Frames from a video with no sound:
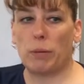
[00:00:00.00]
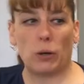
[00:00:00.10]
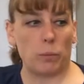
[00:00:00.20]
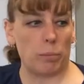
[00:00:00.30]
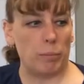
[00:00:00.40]

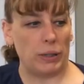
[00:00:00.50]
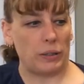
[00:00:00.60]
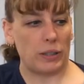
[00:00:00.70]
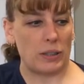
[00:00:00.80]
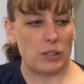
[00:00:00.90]
about
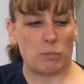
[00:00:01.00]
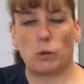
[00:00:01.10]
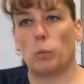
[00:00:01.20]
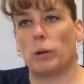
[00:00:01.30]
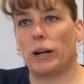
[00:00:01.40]
building
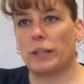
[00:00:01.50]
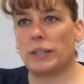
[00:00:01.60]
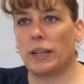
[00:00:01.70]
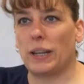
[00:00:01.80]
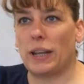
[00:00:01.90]
this
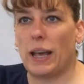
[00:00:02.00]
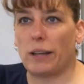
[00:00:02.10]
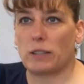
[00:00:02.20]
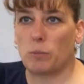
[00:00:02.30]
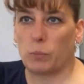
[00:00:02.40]
robot and
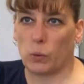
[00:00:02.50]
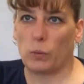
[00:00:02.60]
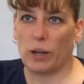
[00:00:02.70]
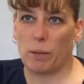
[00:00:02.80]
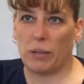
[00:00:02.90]
how to
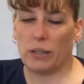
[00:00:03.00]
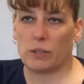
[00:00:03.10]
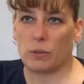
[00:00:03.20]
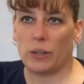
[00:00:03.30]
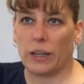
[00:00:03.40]
program
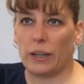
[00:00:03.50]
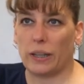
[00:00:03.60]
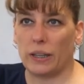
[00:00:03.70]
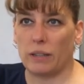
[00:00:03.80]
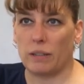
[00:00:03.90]
it so that
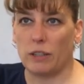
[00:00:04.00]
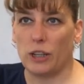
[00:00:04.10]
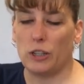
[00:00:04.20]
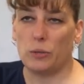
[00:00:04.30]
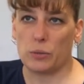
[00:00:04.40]
it can
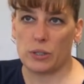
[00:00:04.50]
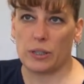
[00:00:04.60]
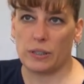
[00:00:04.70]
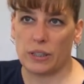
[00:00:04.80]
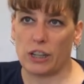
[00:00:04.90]

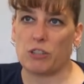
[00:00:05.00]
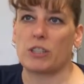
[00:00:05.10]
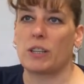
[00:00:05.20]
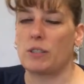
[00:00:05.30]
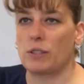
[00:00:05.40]
use the
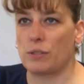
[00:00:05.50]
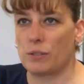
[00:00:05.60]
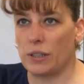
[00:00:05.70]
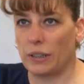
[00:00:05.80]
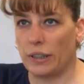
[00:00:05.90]
touch
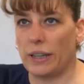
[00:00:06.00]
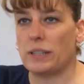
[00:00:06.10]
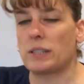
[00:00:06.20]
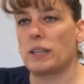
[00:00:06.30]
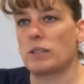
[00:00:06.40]
sensors and
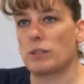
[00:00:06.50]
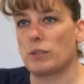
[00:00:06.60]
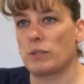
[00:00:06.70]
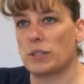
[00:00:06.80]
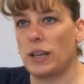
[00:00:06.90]
light
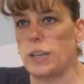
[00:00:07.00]
sensors.